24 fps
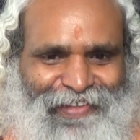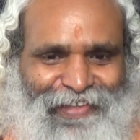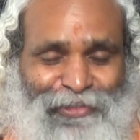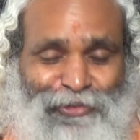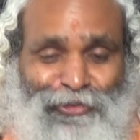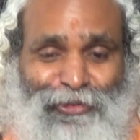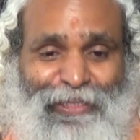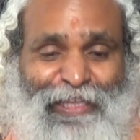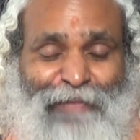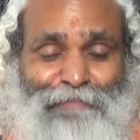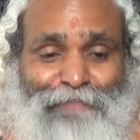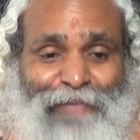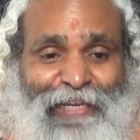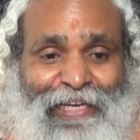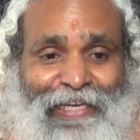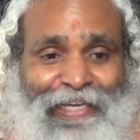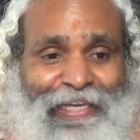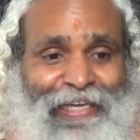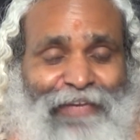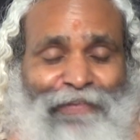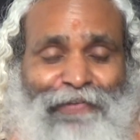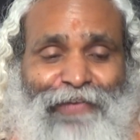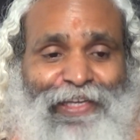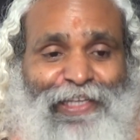So they
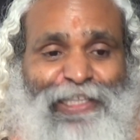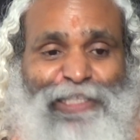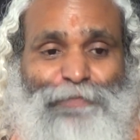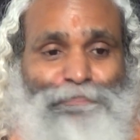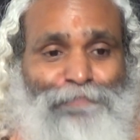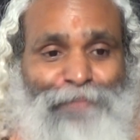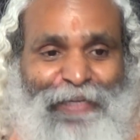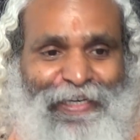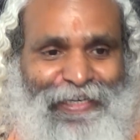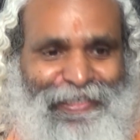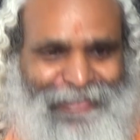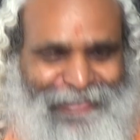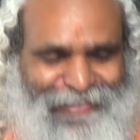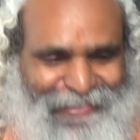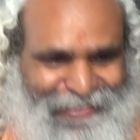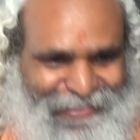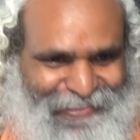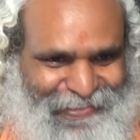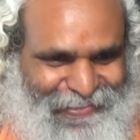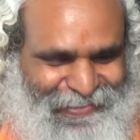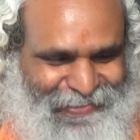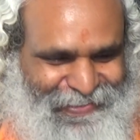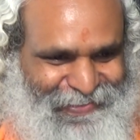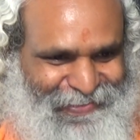believe in
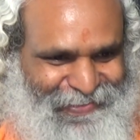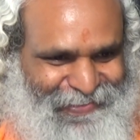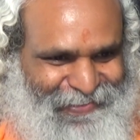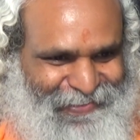spirits.